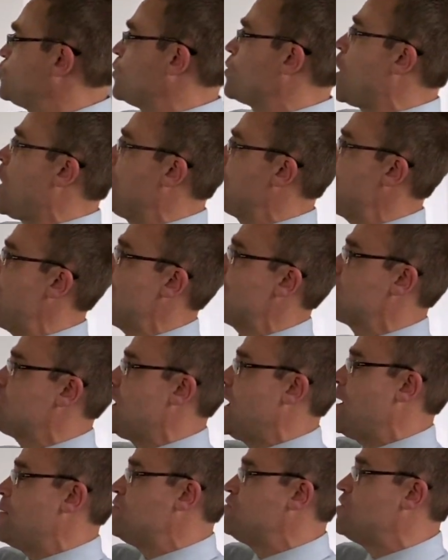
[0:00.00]
We've got our
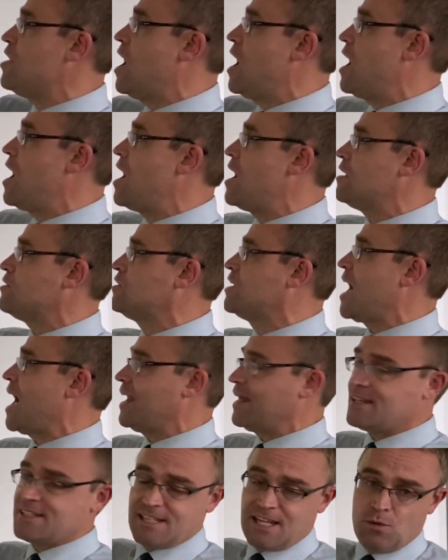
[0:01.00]
nearest
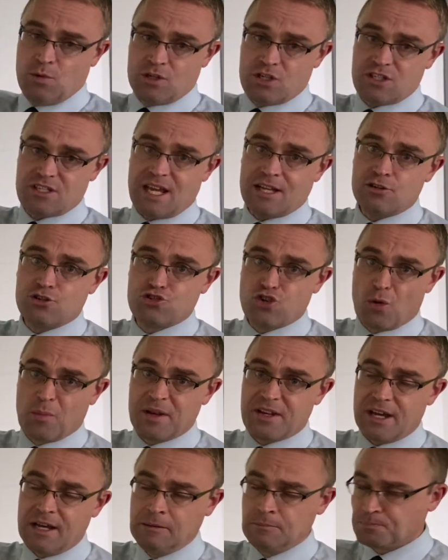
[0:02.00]
galaxy, which is
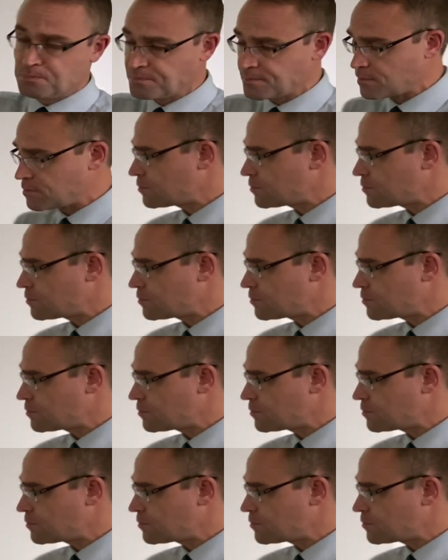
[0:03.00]
Andromeda.